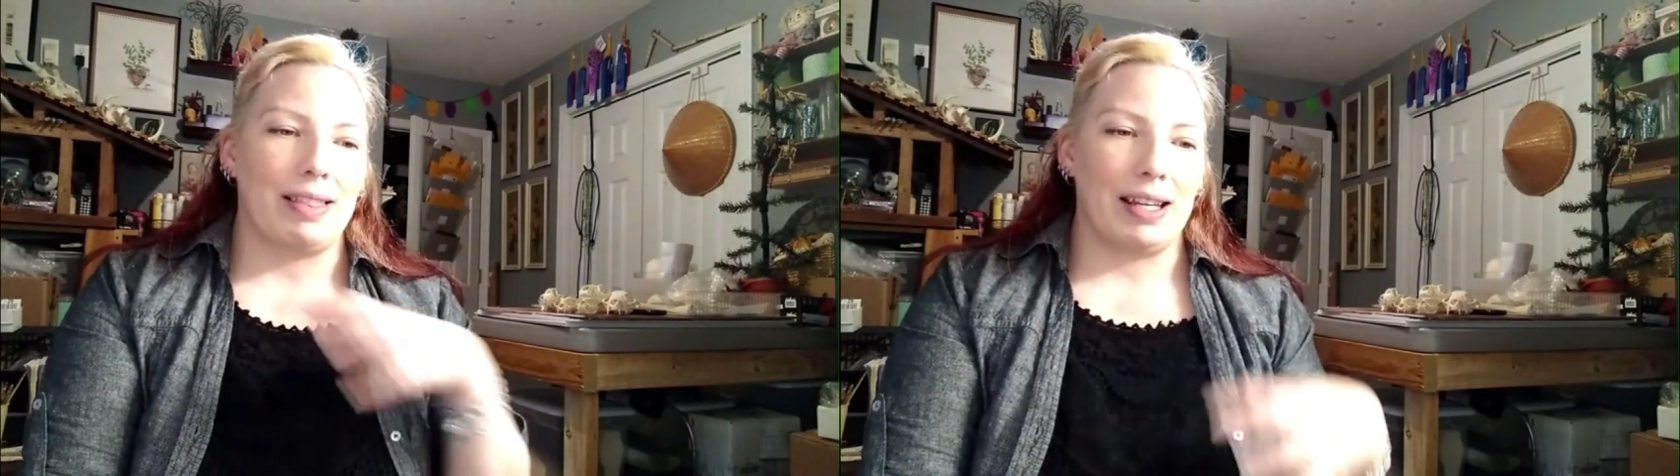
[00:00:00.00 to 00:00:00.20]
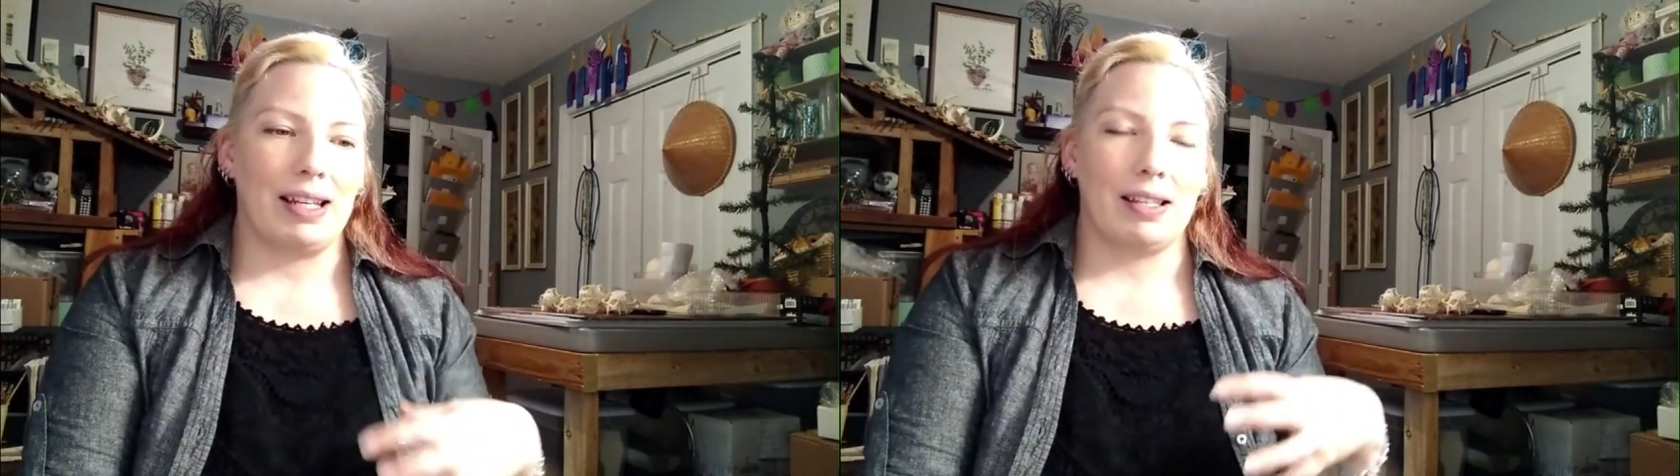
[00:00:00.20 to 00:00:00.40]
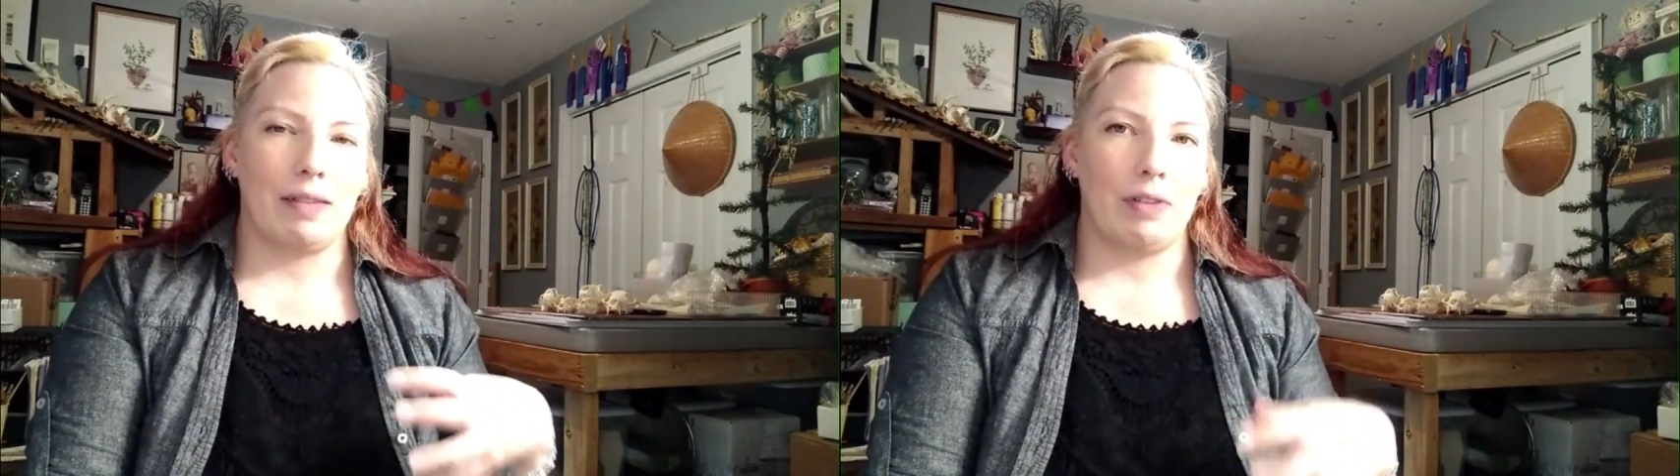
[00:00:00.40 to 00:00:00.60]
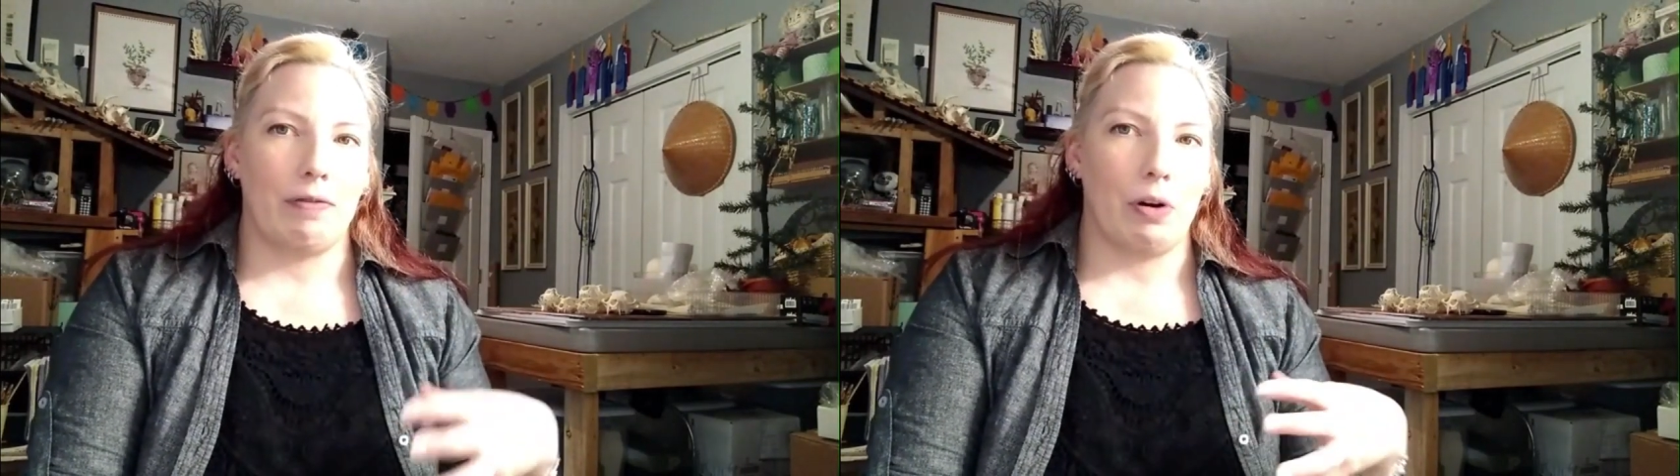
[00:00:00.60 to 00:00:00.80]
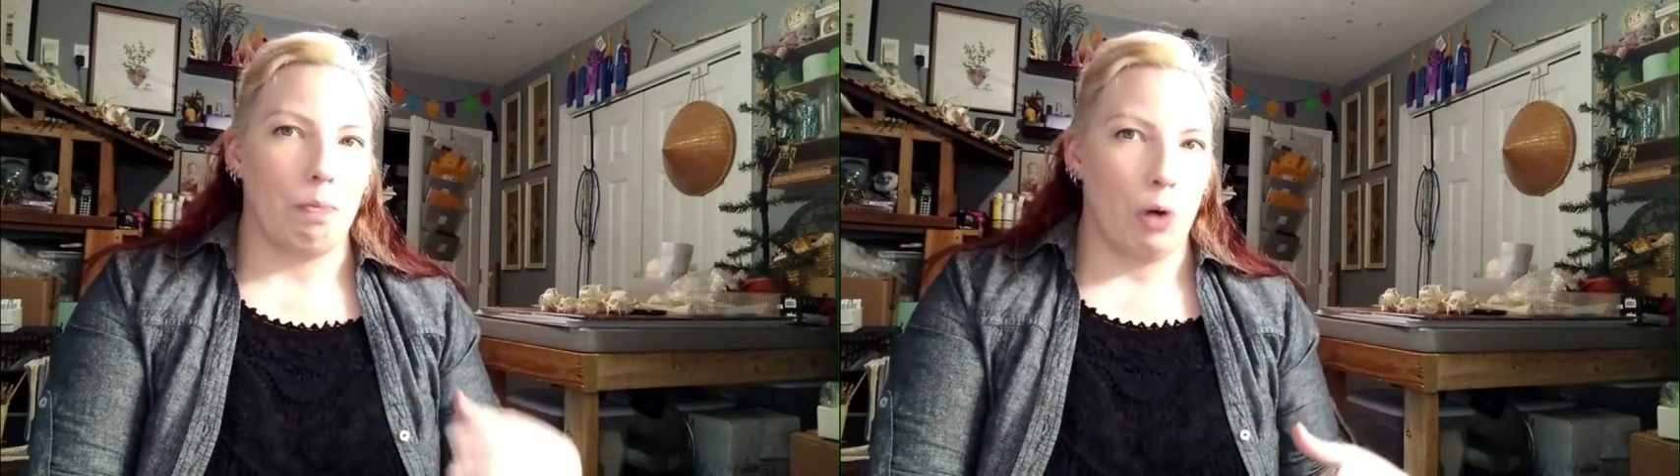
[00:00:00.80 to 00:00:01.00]
thickness of
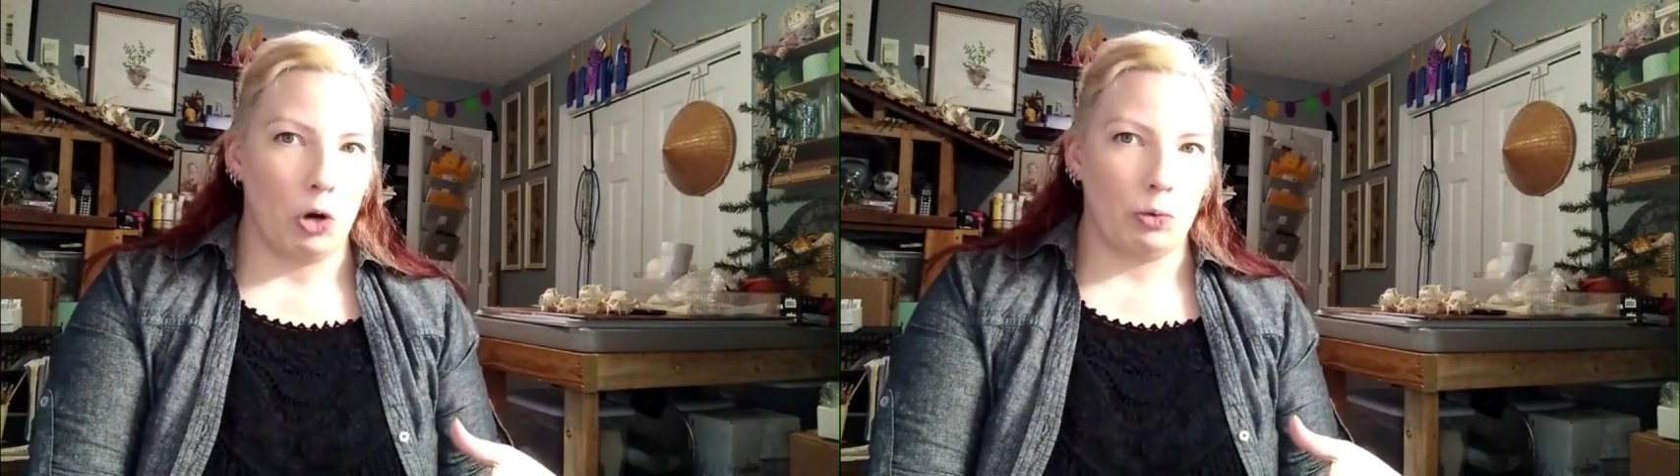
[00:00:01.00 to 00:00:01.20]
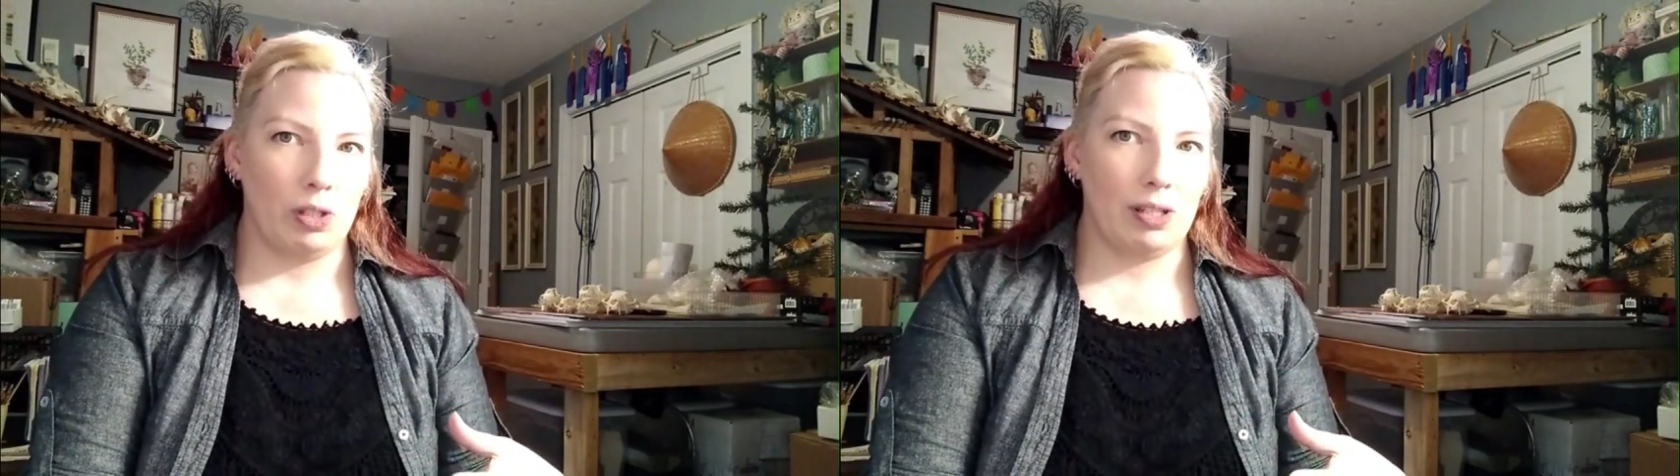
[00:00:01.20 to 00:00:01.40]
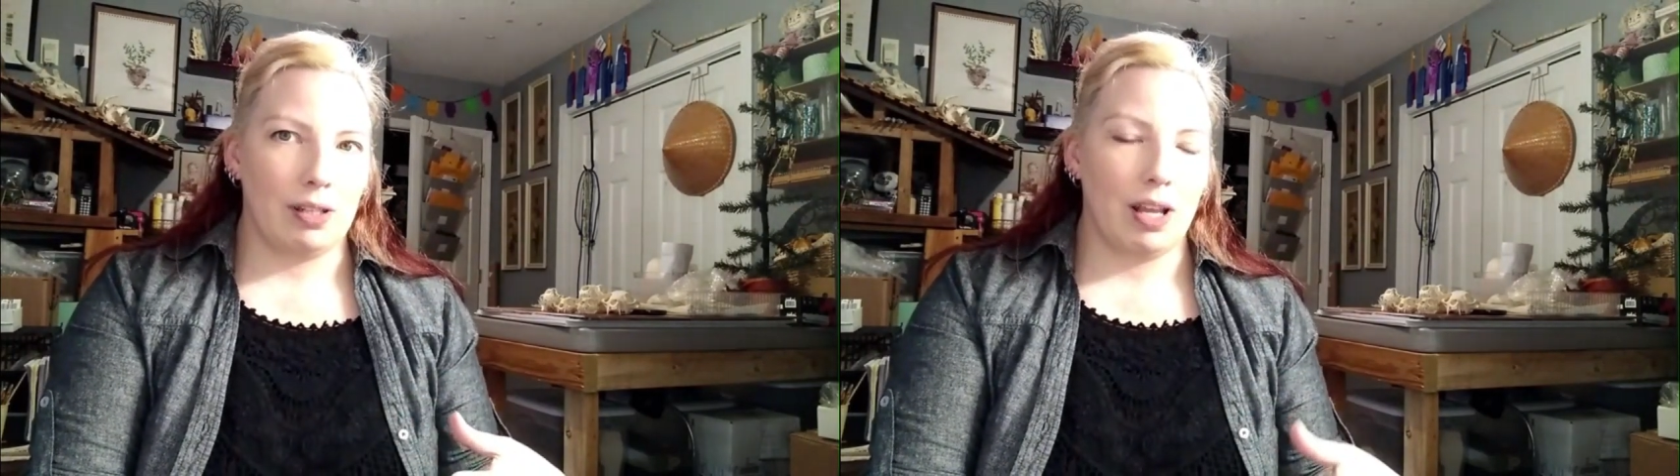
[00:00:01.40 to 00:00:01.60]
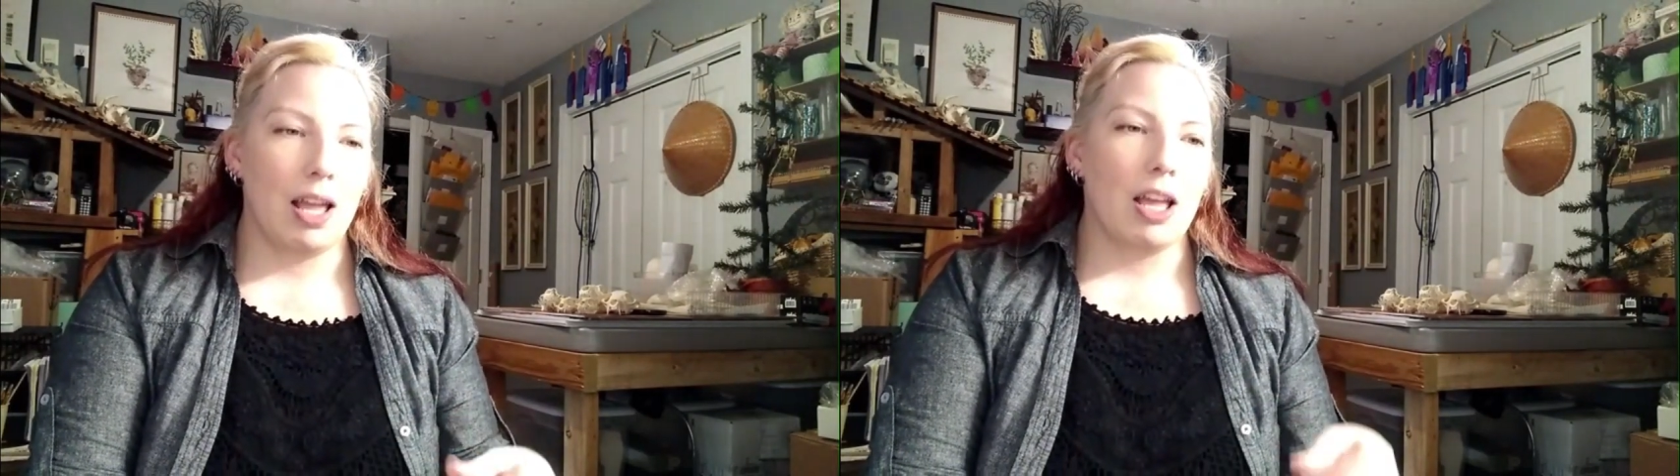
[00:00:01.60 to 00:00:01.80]
different bones